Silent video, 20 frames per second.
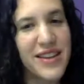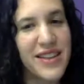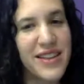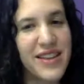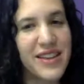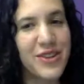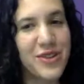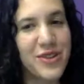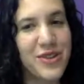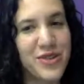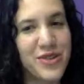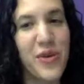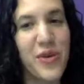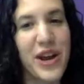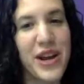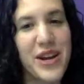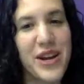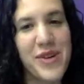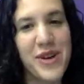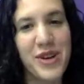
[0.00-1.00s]
I think is
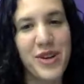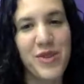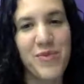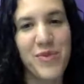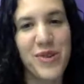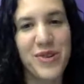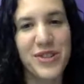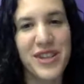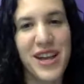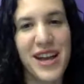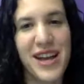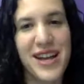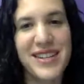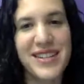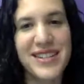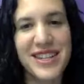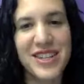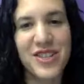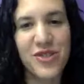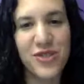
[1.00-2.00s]
great about computer
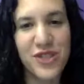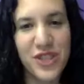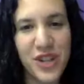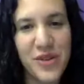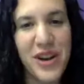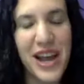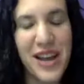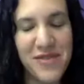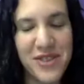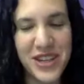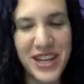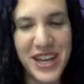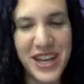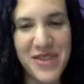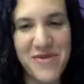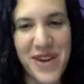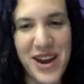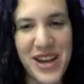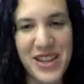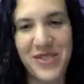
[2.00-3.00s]
science is you don't have to
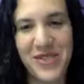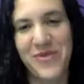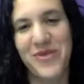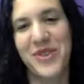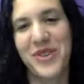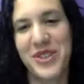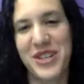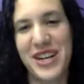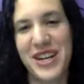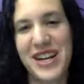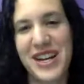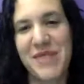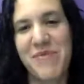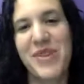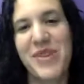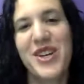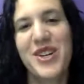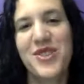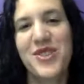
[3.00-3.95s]
get it right the first time.